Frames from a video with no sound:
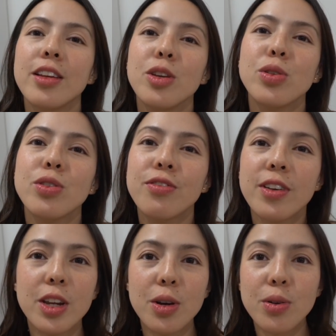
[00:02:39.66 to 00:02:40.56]
YouTube
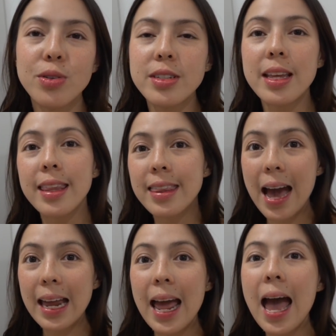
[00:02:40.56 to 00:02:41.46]
videos
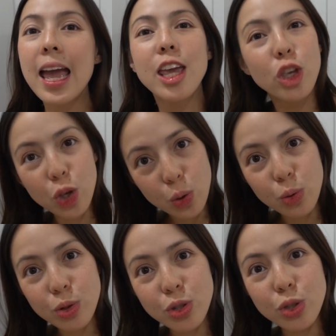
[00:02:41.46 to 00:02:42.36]
that I
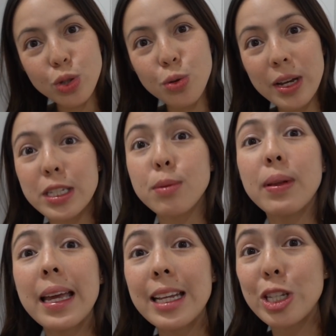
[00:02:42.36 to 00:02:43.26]
use to
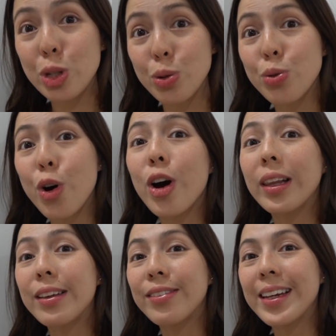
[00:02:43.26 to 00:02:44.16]
explain to
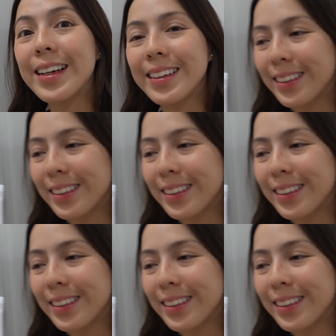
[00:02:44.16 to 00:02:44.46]
Olivia.